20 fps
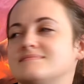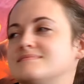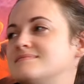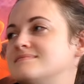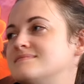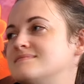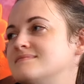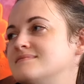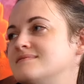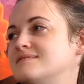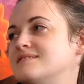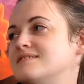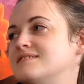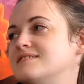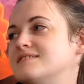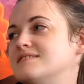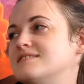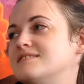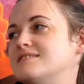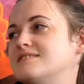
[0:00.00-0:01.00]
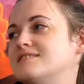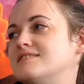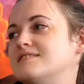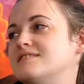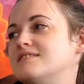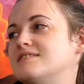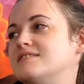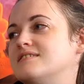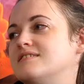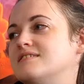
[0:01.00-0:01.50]

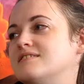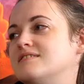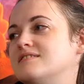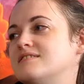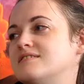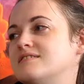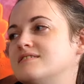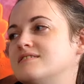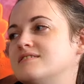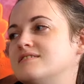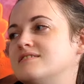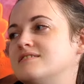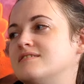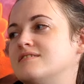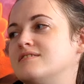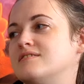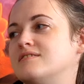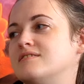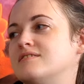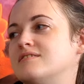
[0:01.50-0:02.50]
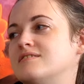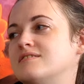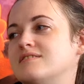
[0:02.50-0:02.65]
The person shown says nothing.